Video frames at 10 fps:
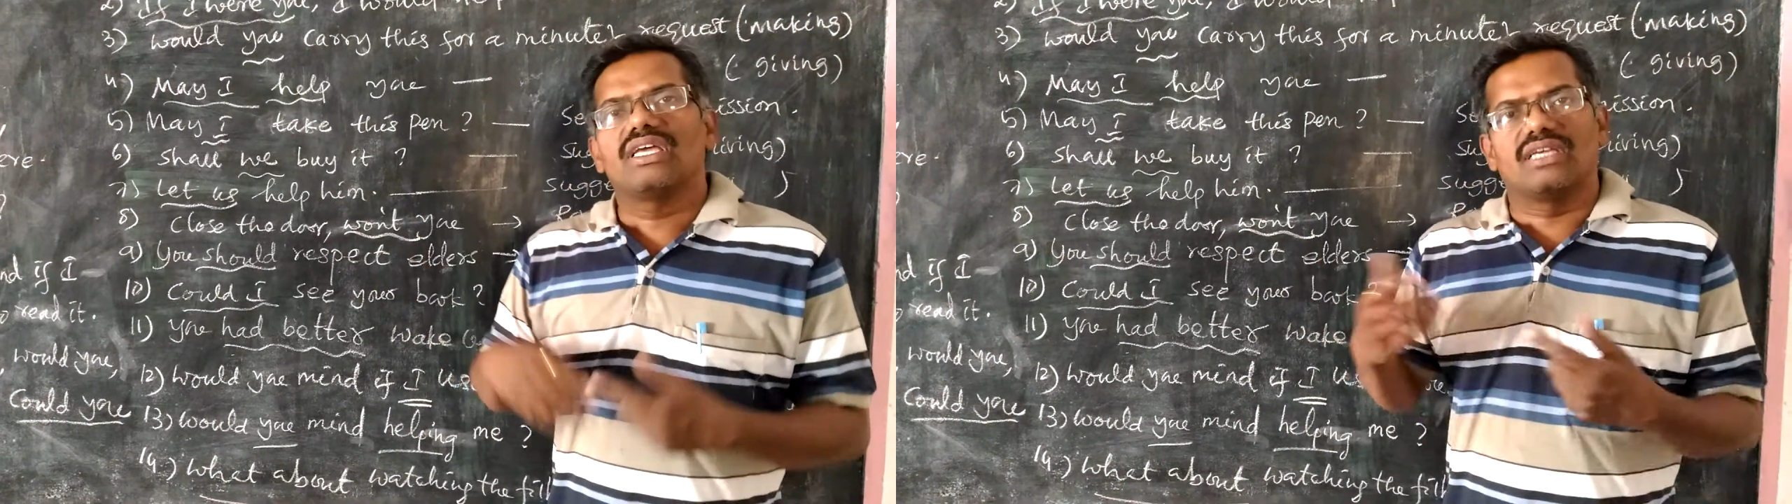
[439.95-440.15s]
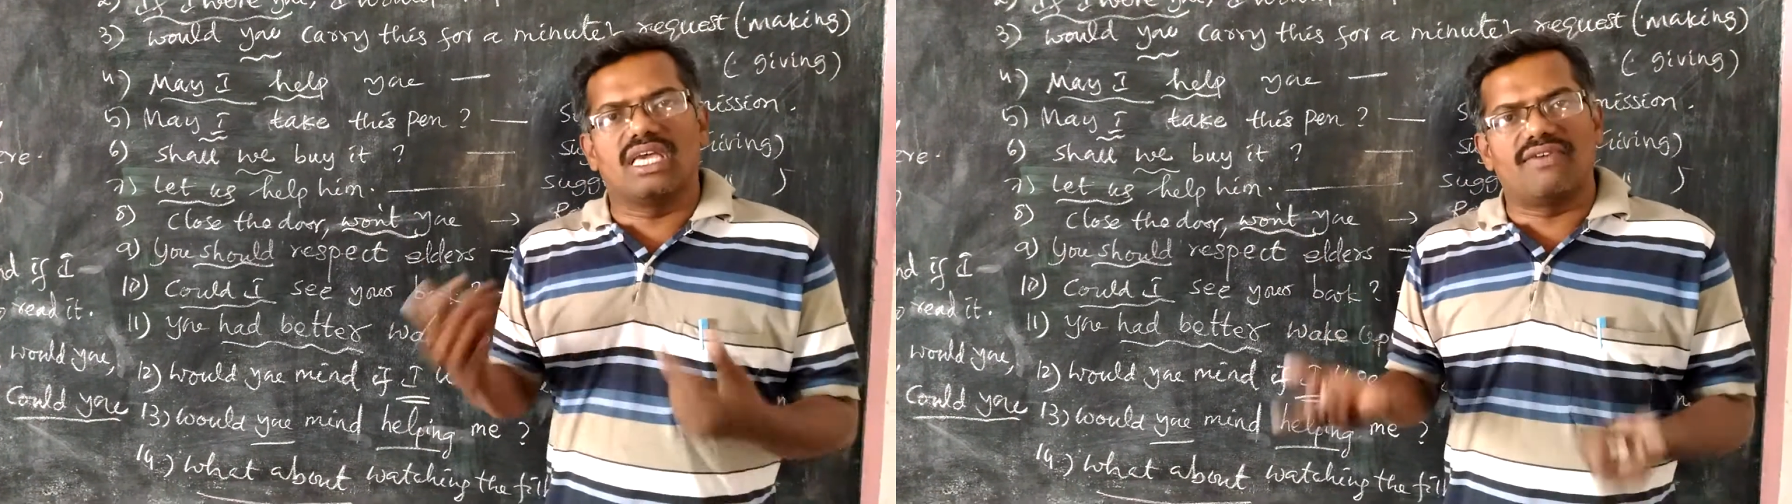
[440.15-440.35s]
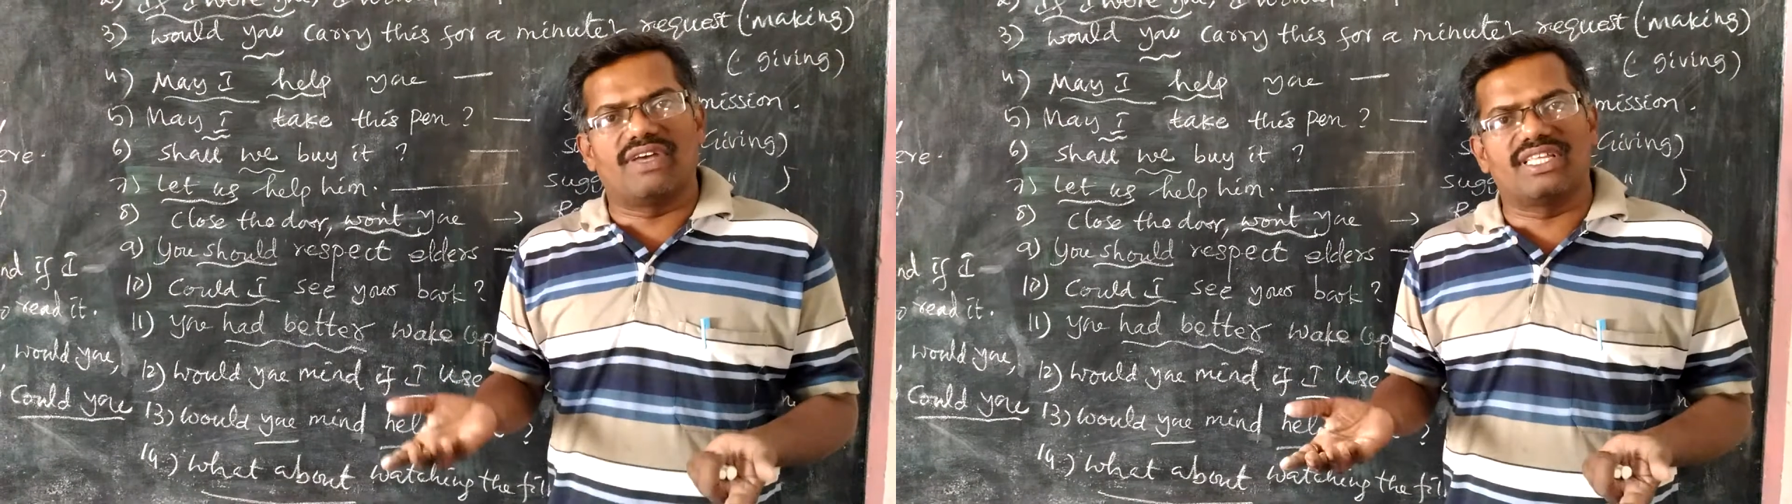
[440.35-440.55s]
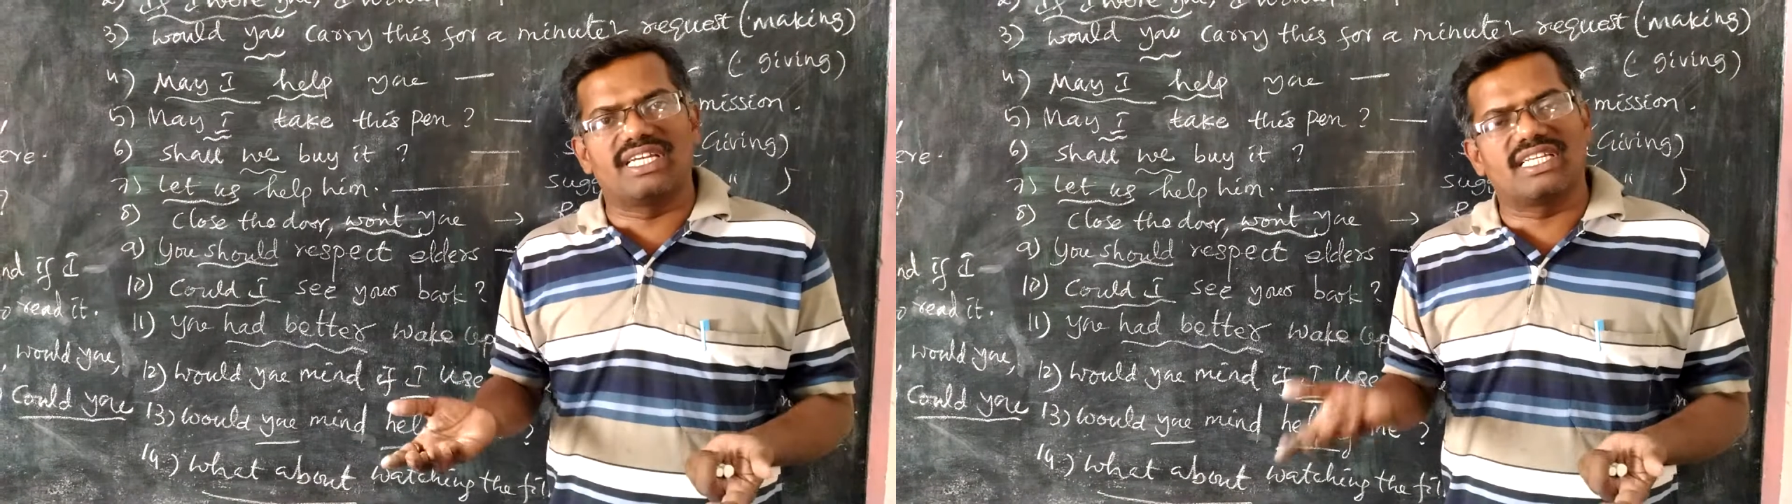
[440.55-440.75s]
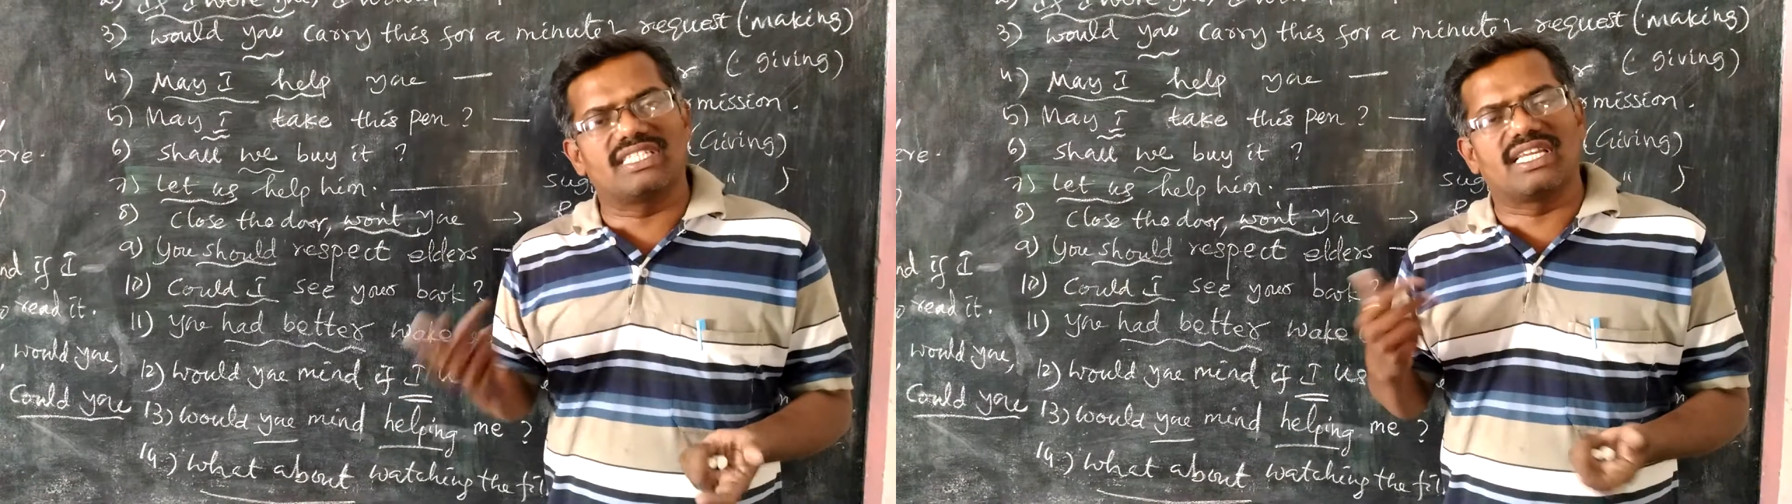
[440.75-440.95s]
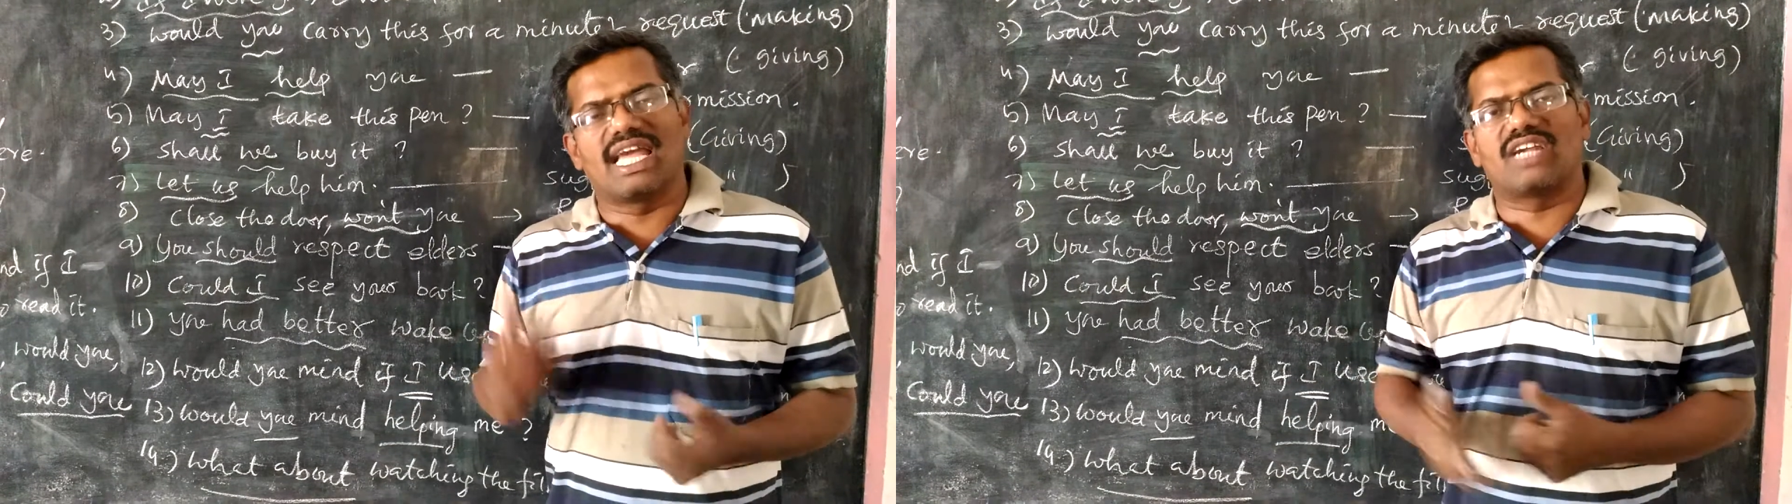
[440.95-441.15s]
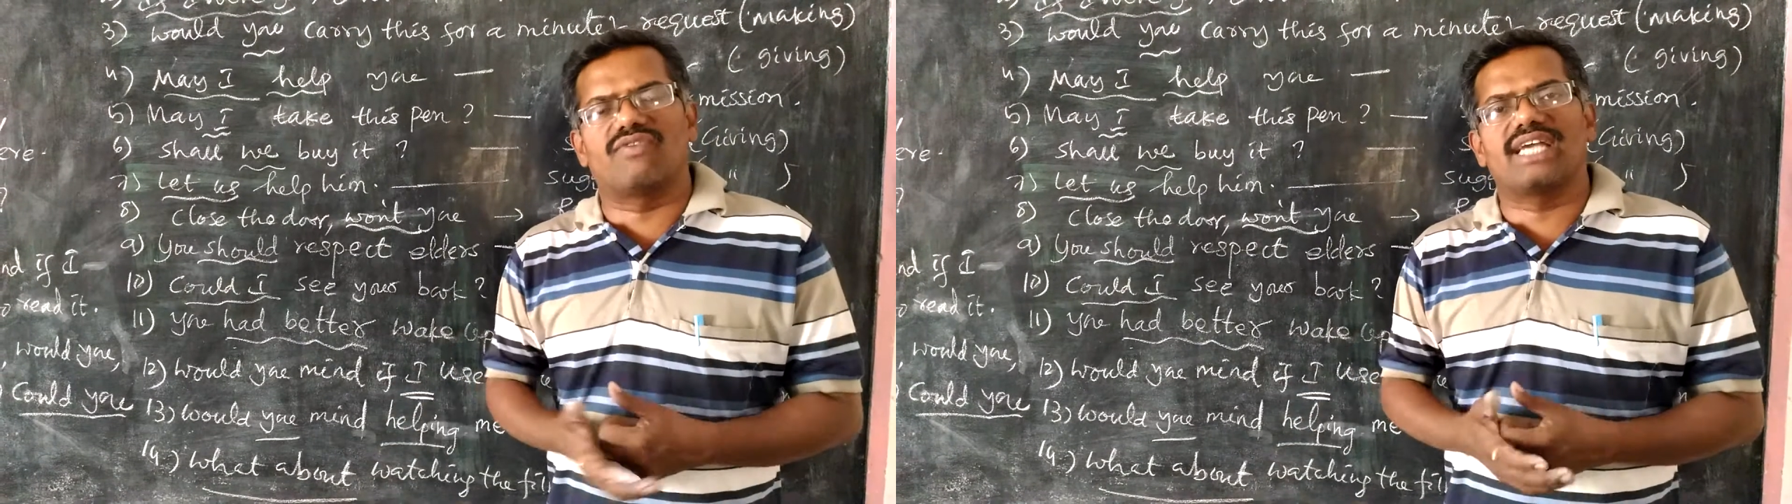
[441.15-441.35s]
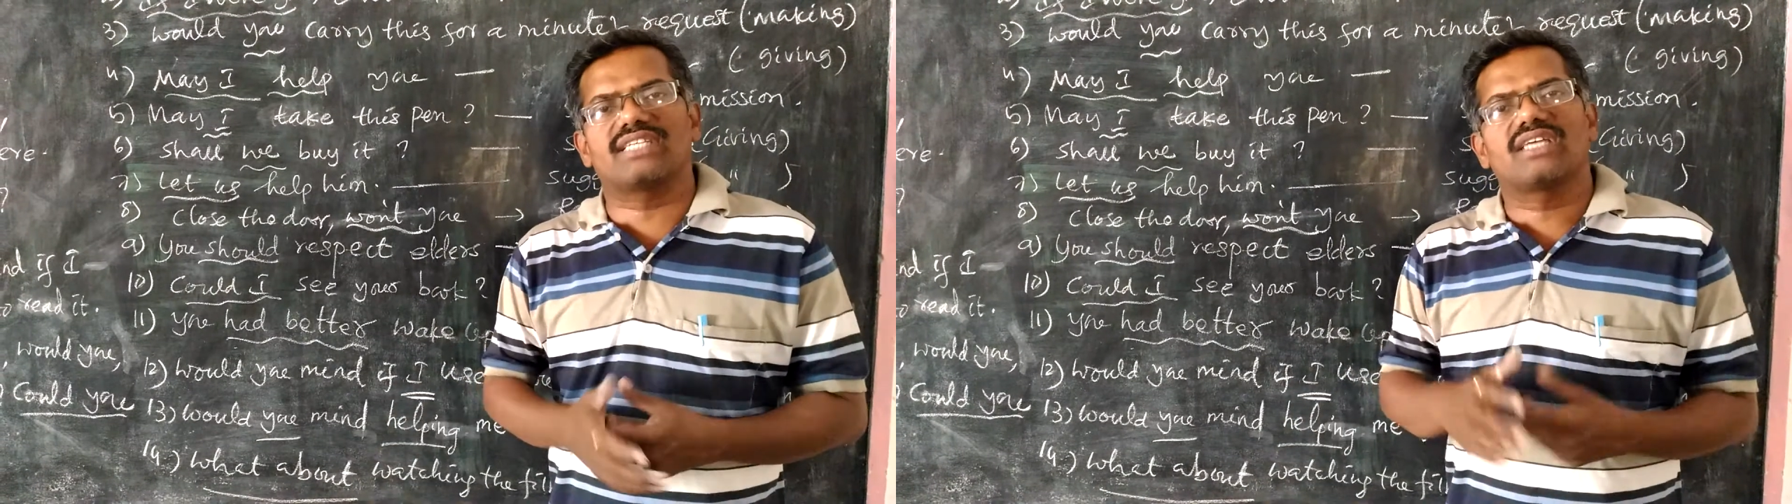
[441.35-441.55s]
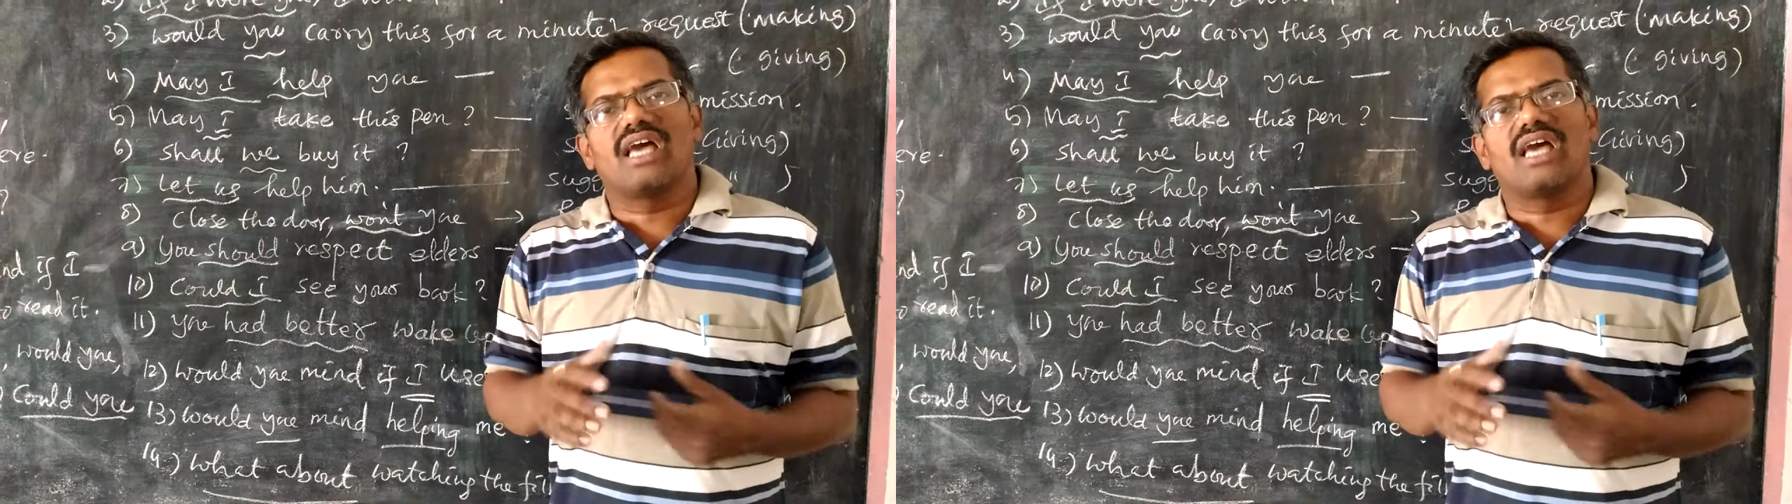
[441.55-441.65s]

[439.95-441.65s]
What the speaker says: whether it is an advice